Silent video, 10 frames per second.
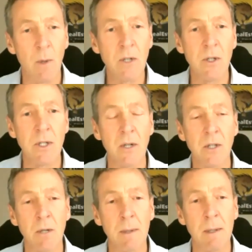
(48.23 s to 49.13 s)
Why don't you tell us
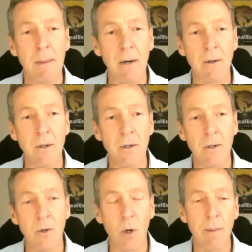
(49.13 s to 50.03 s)
a little bit about
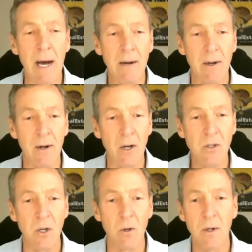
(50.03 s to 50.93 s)
your background,
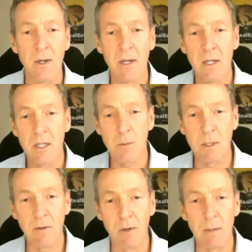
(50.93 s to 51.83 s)
also
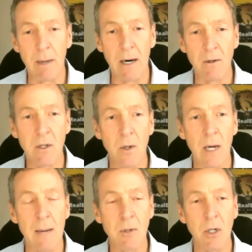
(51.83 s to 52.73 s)
specifically about New
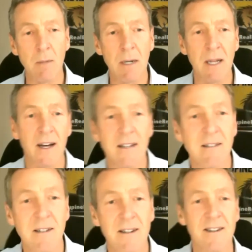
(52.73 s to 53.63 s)
Hampshire Liberty Alliance?